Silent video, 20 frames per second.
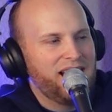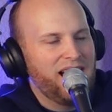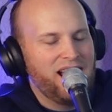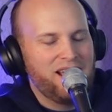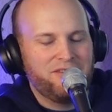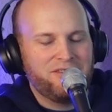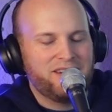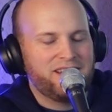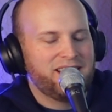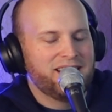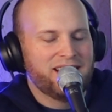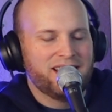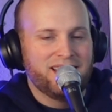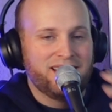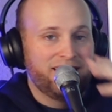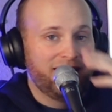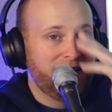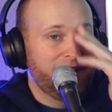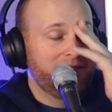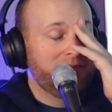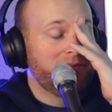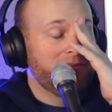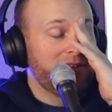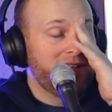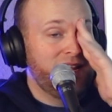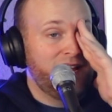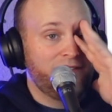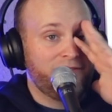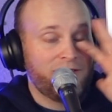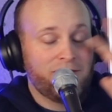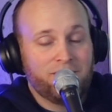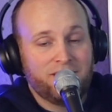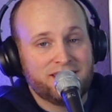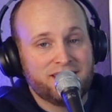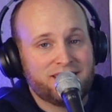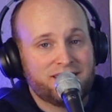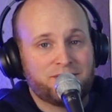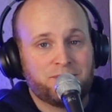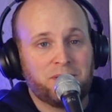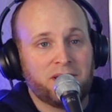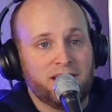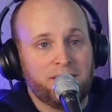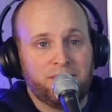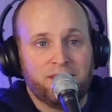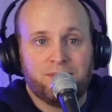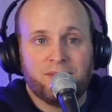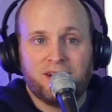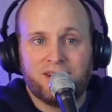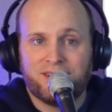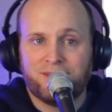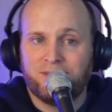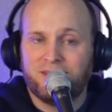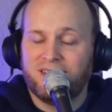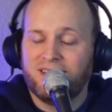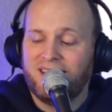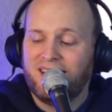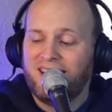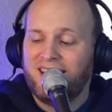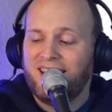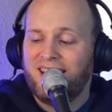I forget. Whatever it was, there's probably been multiple.